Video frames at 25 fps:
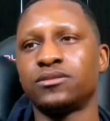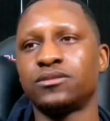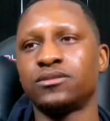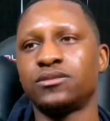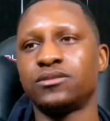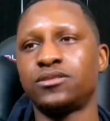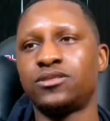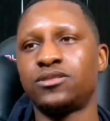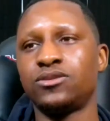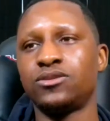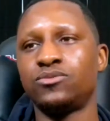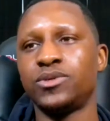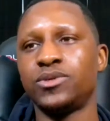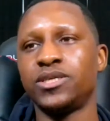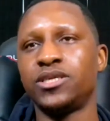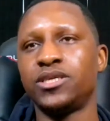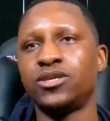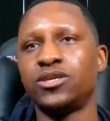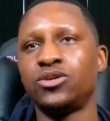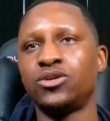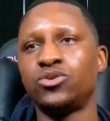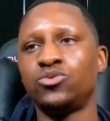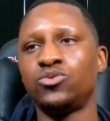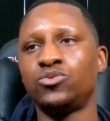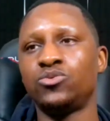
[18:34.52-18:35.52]
So we
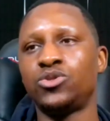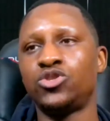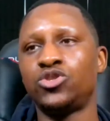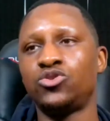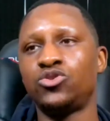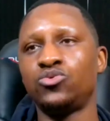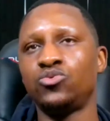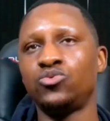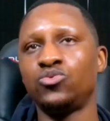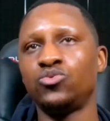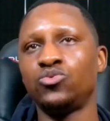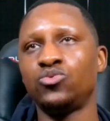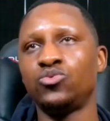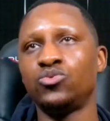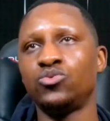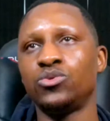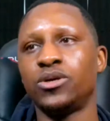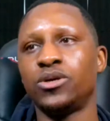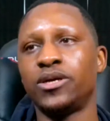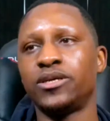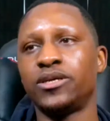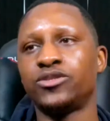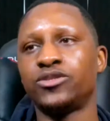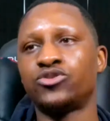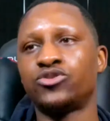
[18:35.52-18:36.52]
go to
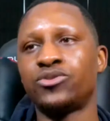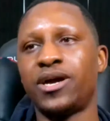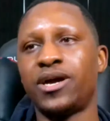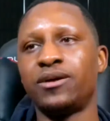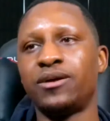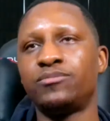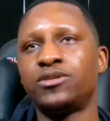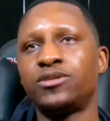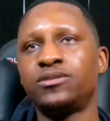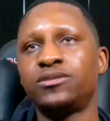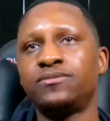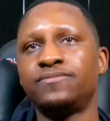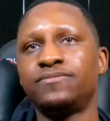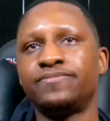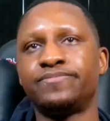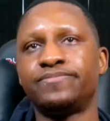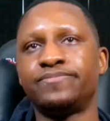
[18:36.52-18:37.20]
tribal.